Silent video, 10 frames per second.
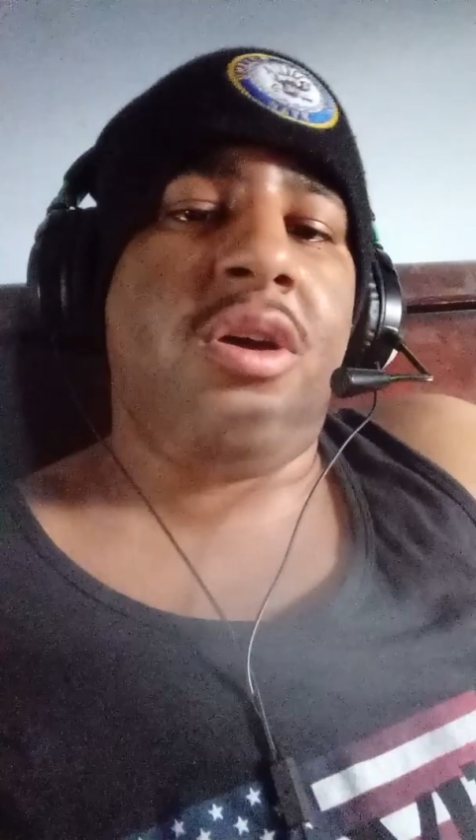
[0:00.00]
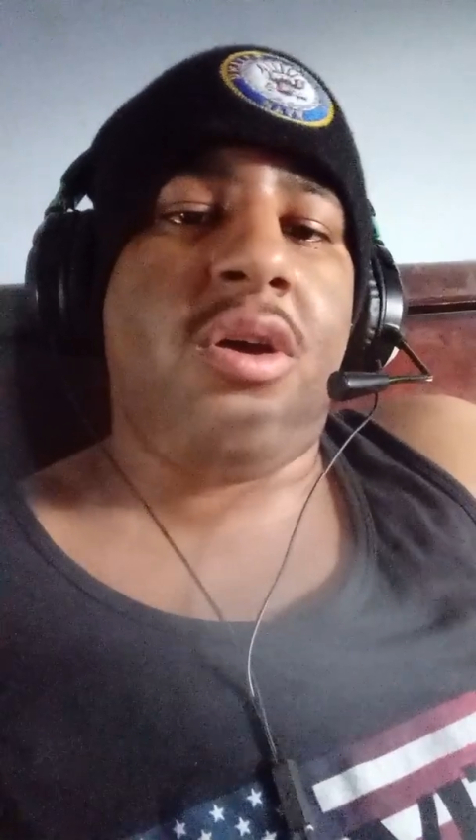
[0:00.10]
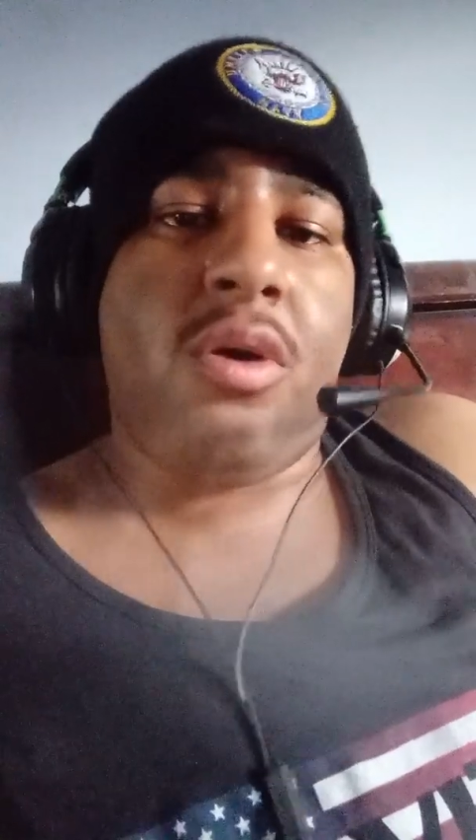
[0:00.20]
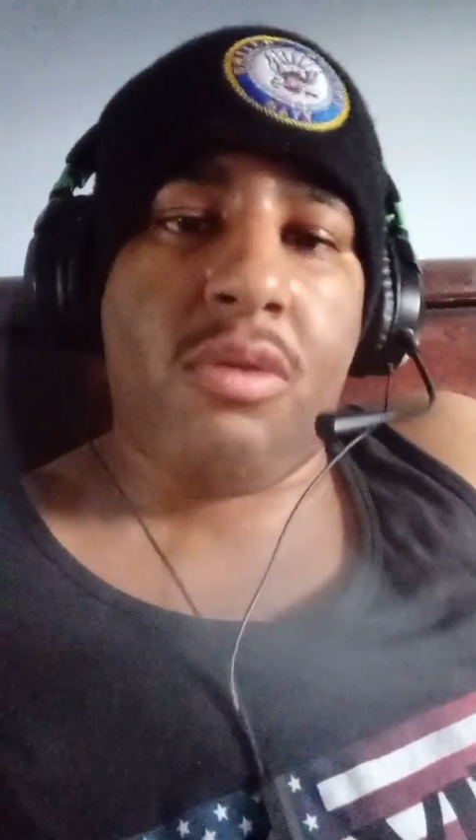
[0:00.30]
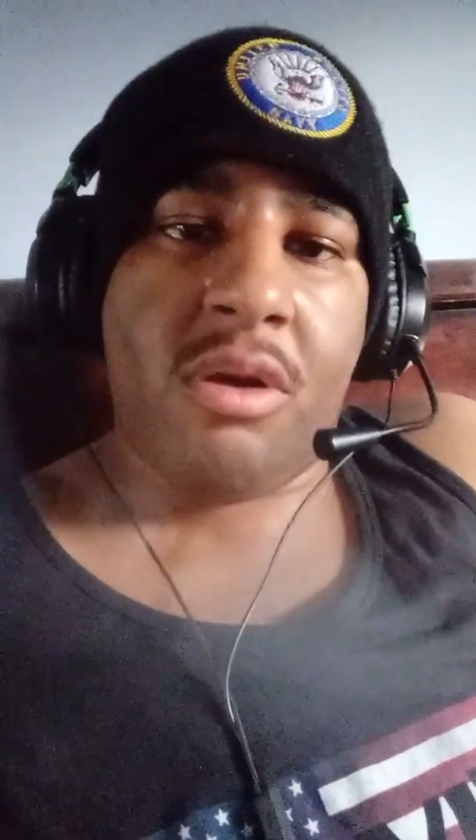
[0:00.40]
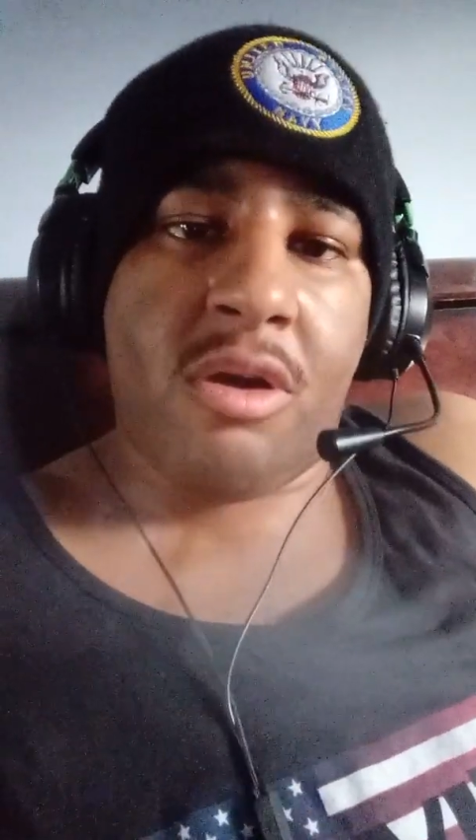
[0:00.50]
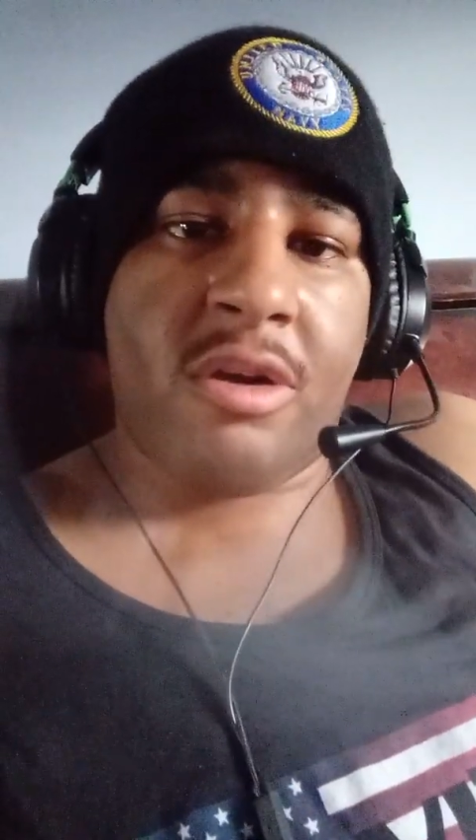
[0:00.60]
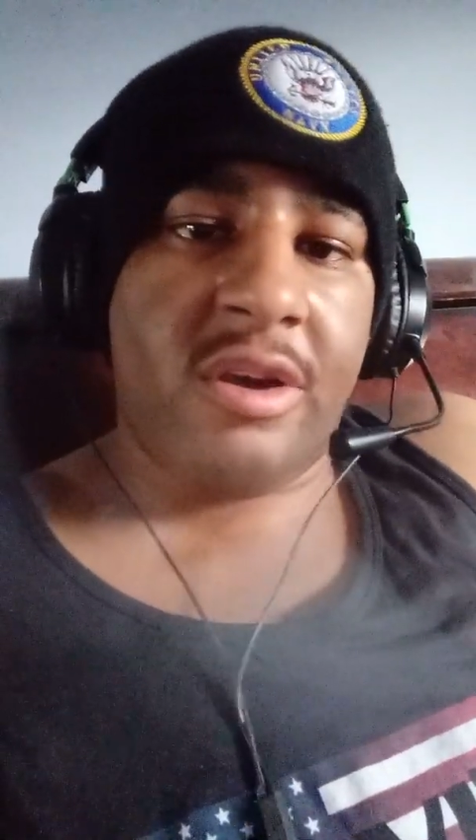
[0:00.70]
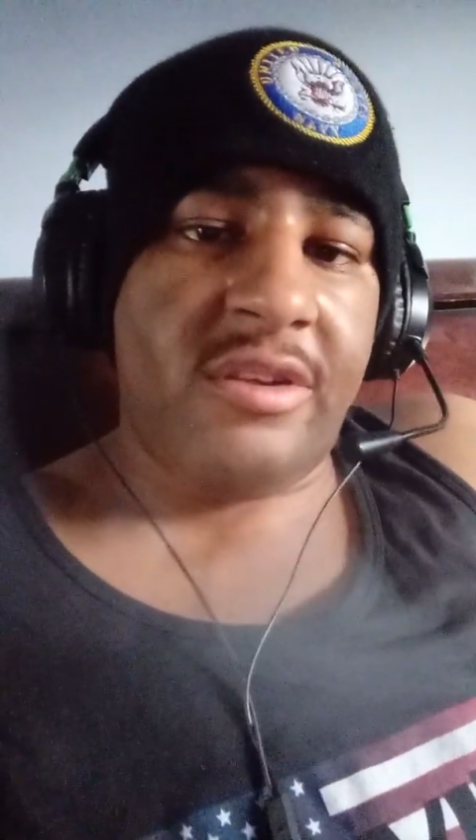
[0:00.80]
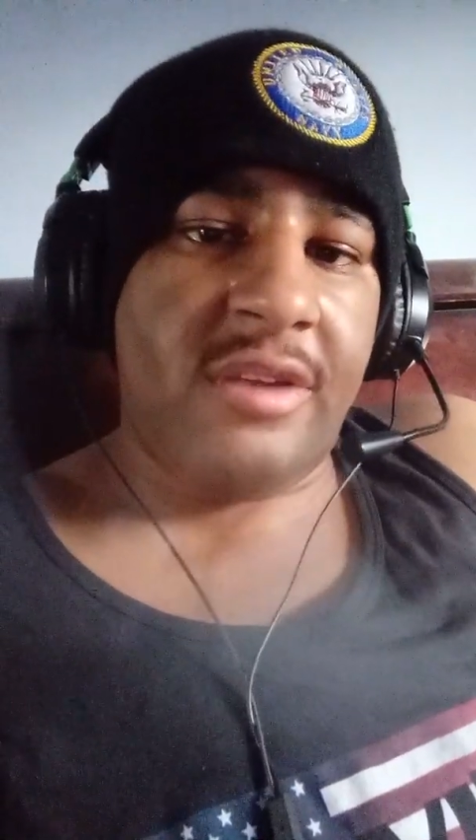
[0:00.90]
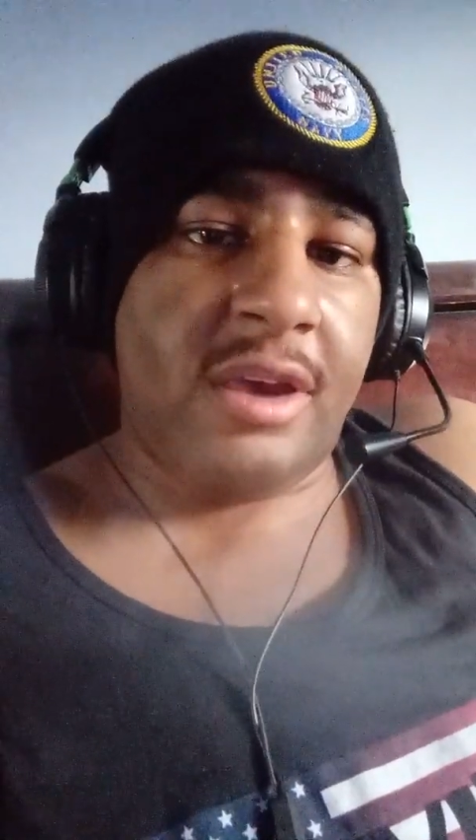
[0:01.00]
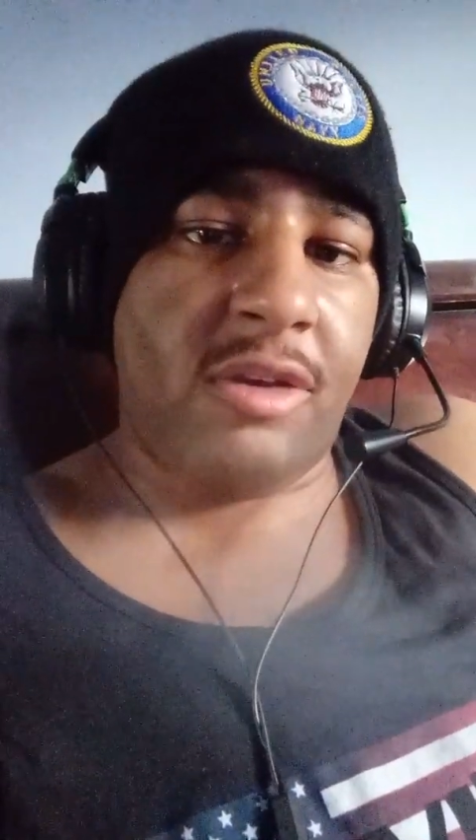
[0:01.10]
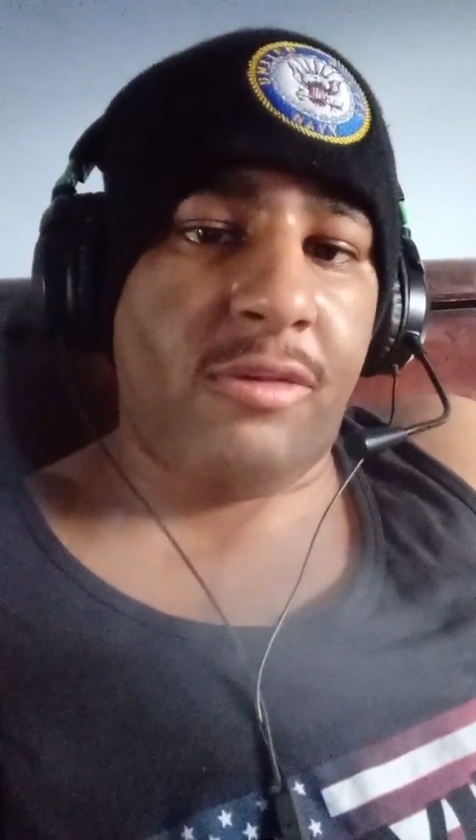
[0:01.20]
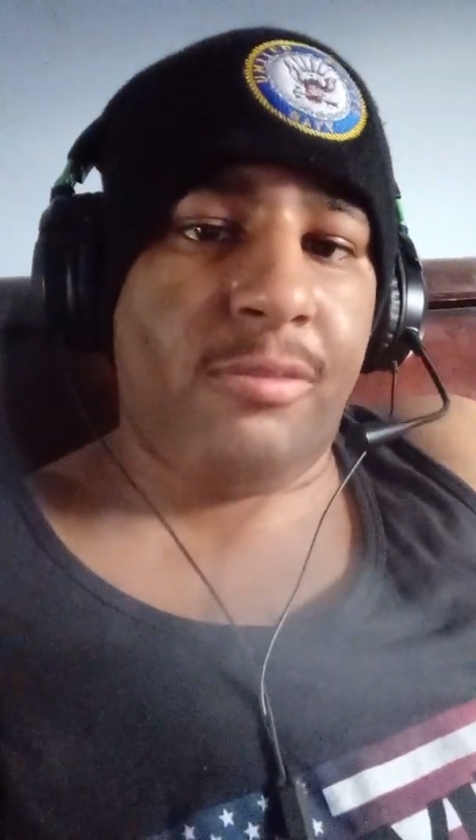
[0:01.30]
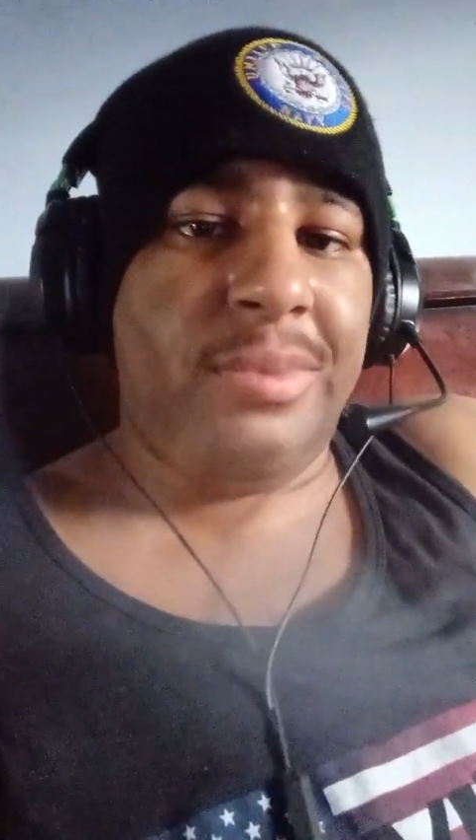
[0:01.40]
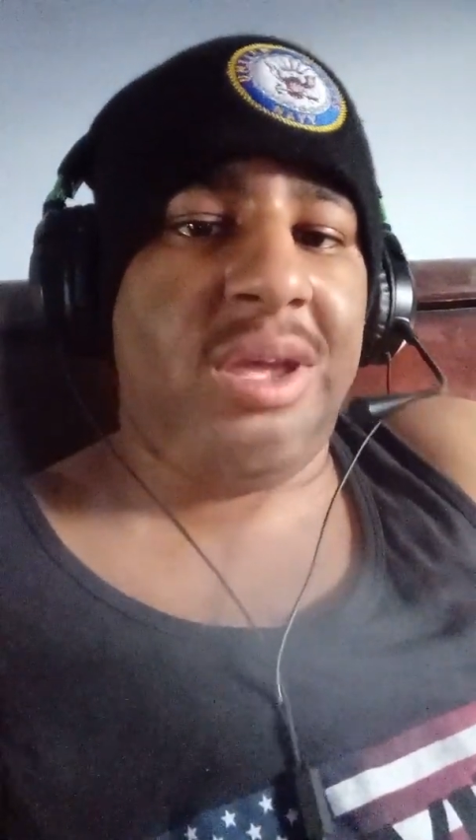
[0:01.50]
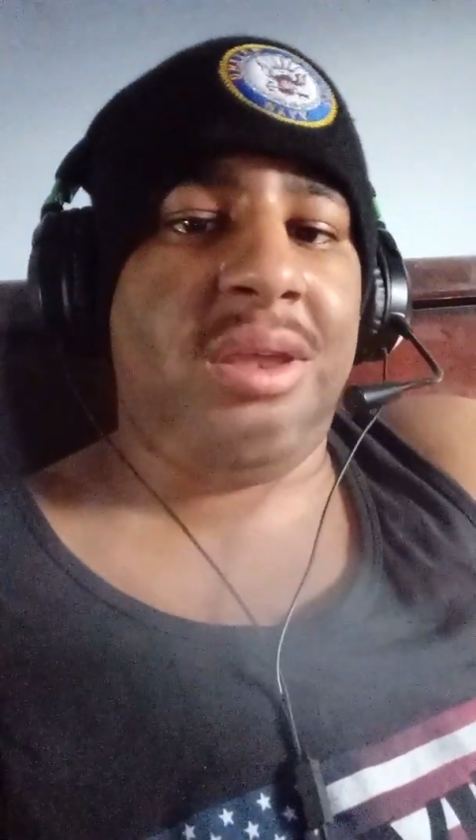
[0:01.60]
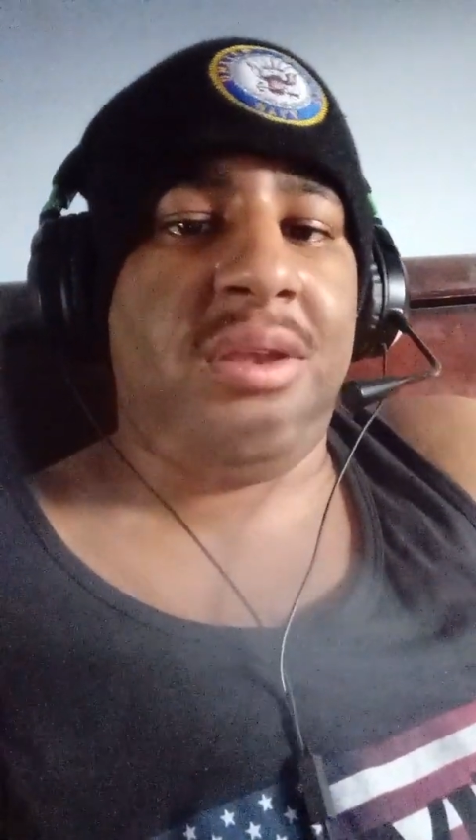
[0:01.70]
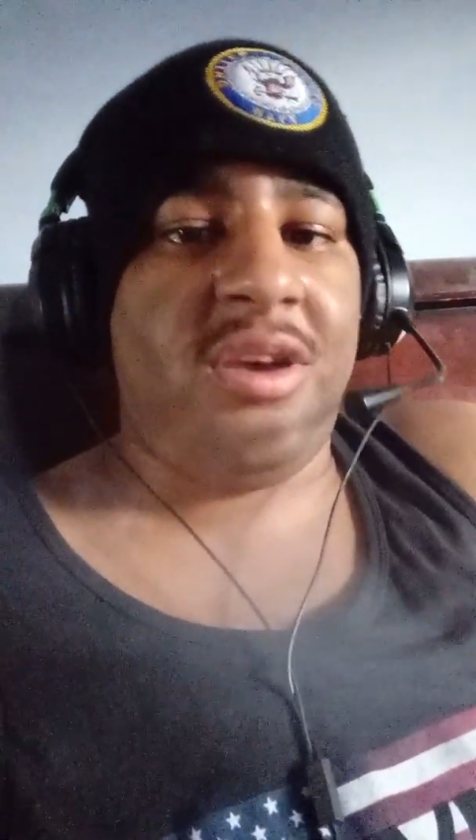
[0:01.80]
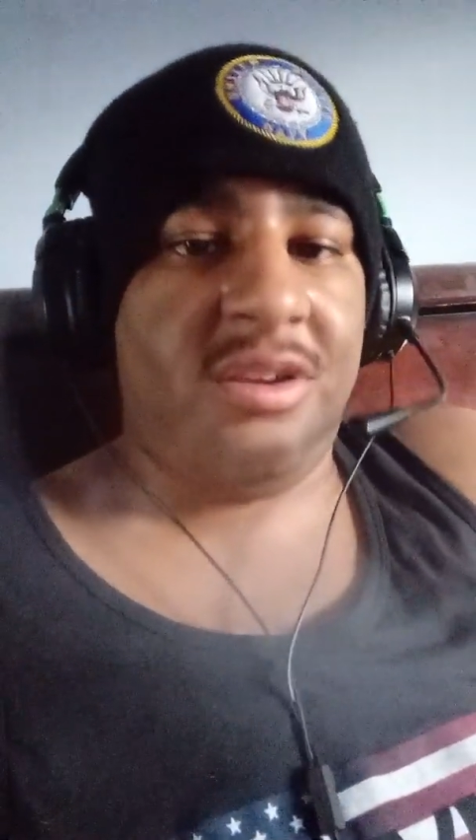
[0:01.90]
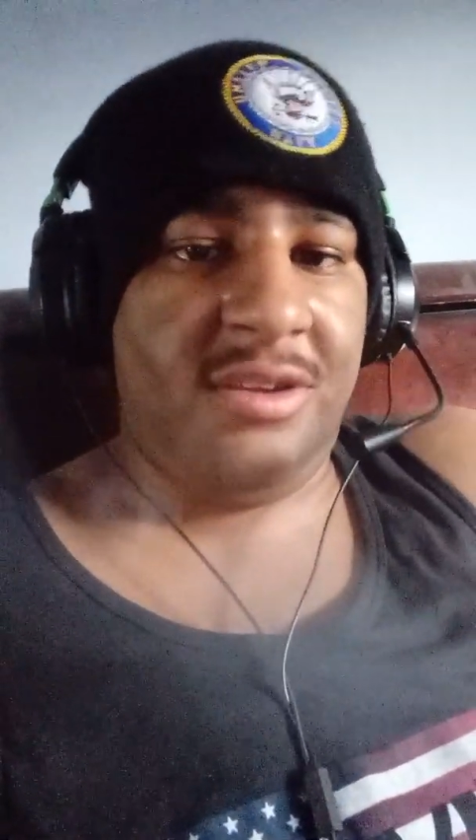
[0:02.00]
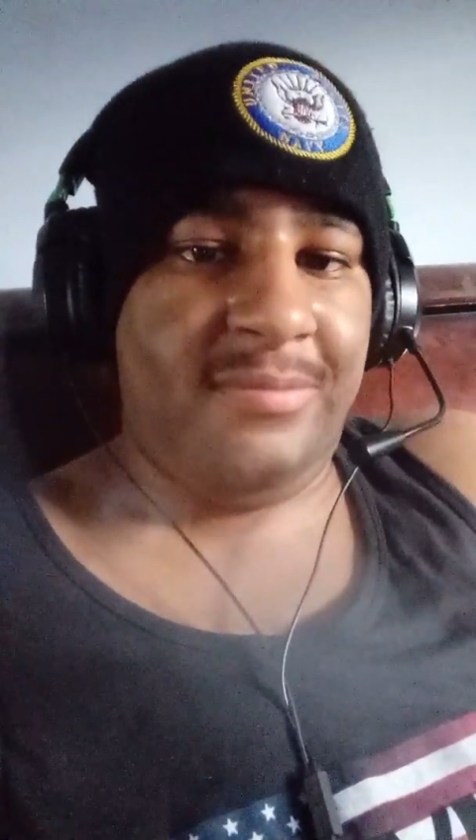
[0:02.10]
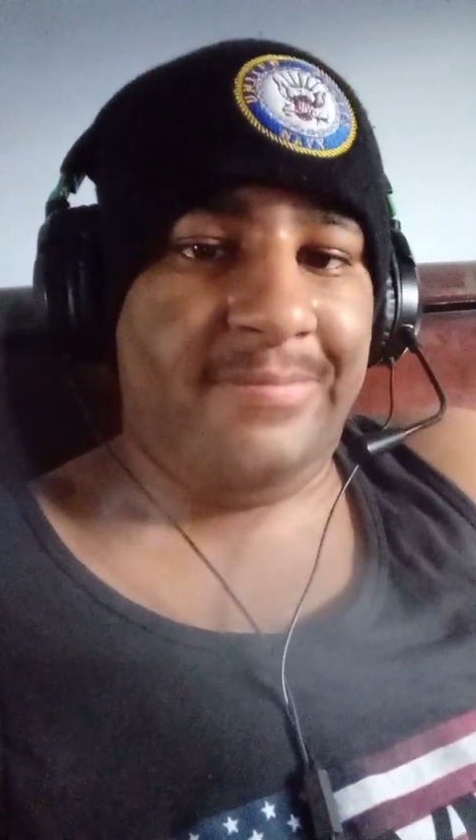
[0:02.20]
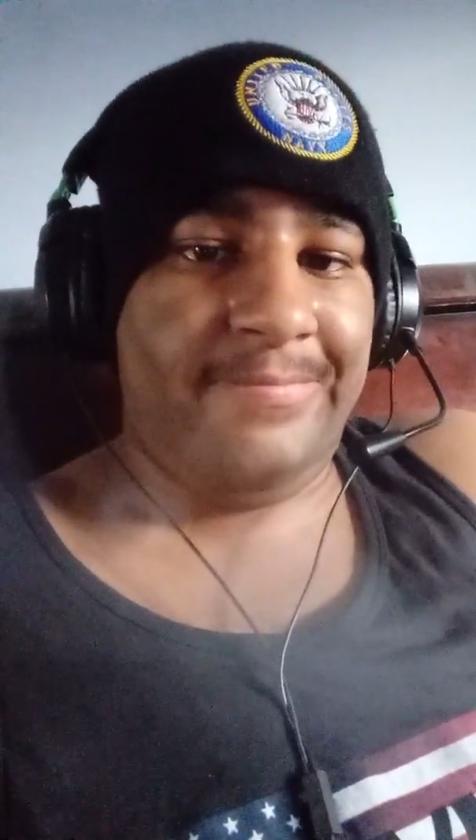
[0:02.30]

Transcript: Owen Hart is not being inducted.